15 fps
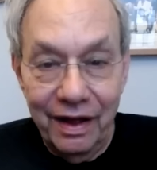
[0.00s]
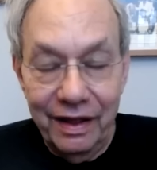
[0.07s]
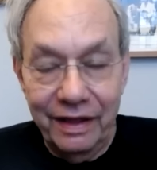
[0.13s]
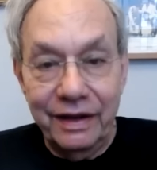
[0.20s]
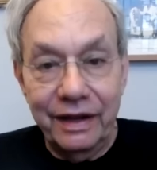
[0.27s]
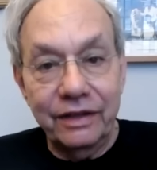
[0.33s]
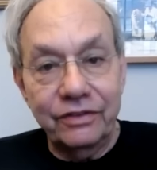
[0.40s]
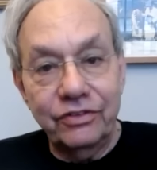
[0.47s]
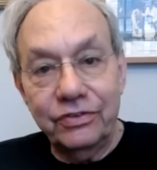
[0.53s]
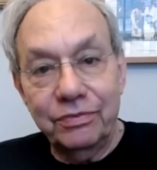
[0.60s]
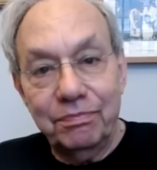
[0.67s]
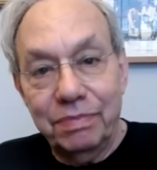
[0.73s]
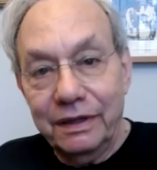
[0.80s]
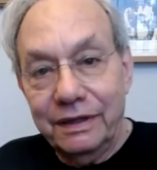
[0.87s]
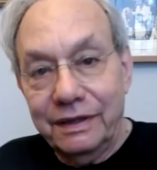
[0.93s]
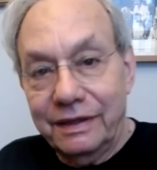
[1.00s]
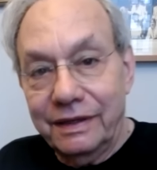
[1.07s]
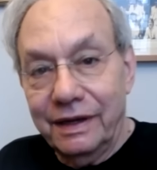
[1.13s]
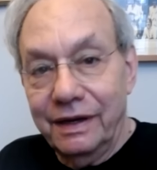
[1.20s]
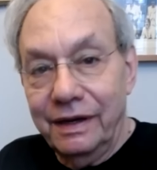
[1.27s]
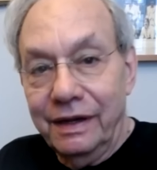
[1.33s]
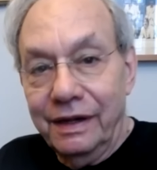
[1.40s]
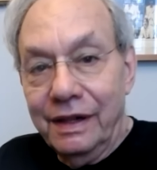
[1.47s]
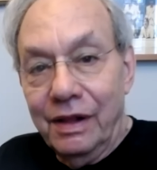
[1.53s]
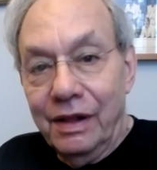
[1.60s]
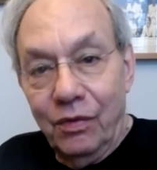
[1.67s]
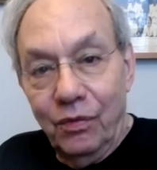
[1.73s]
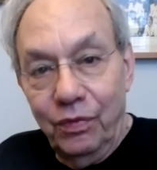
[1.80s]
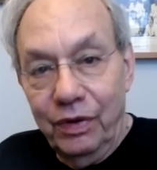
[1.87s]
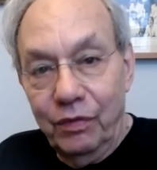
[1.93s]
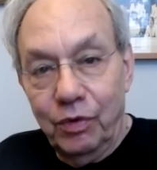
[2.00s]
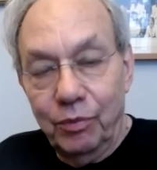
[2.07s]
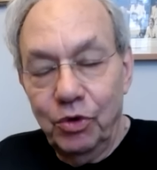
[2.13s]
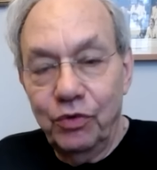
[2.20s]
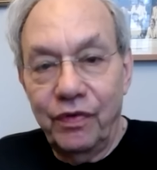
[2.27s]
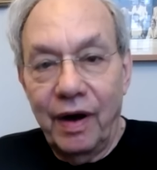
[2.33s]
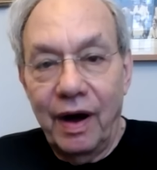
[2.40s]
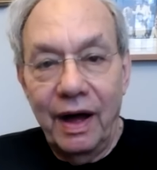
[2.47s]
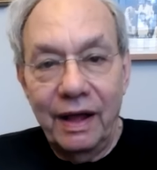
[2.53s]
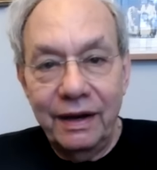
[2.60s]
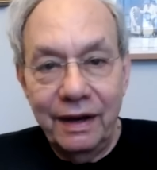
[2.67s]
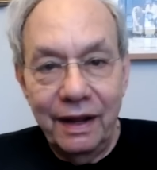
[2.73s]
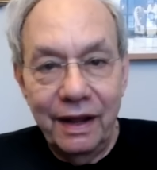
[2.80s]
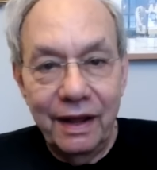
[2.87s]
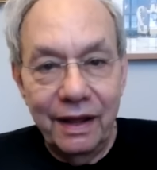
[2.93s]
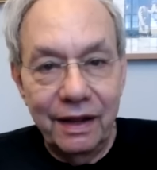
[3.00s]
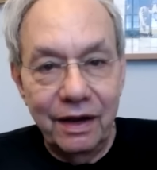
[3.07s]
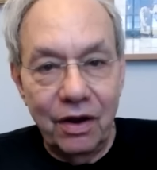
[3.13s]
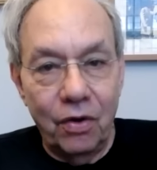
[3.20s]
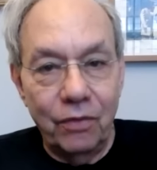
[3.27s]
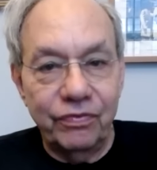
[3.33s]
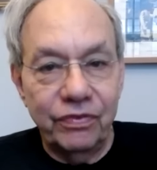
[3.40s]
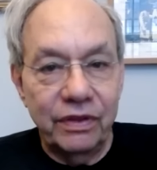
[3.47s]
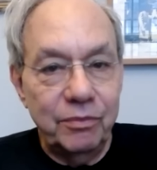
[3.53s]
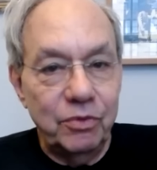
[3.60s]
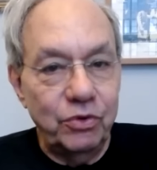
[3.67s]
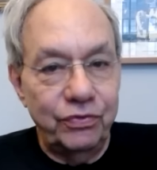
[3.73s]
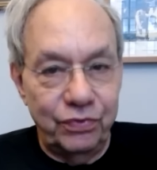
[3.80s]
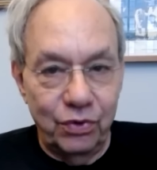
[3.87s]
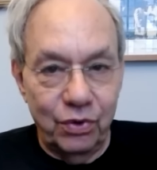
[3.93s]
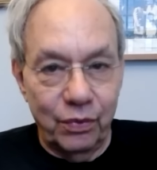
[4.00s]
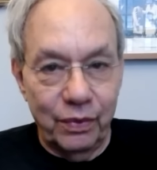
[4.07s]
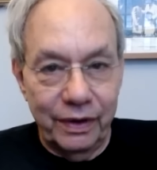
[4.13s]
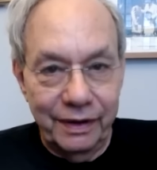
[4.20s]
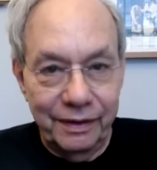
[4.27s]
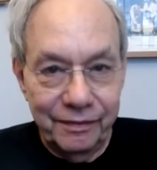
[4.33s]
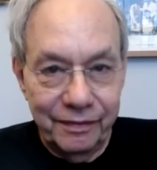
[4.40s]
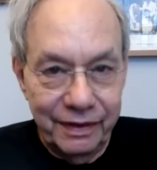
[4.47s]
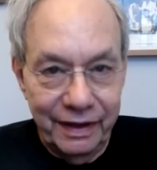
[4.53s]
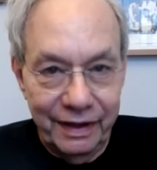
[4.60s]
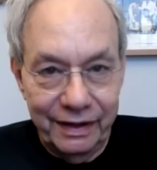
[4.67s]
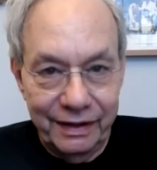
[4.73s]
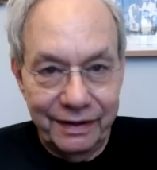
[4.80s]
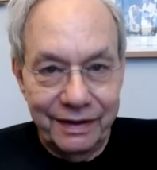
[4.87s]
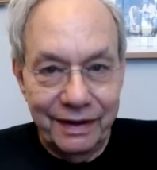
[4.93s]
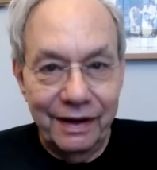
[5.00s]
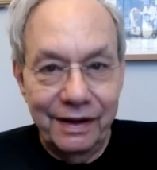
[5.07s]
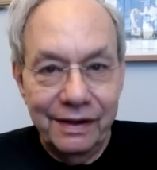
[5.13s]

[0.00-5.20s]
Idiots. But we will move on and hopefully move forward. And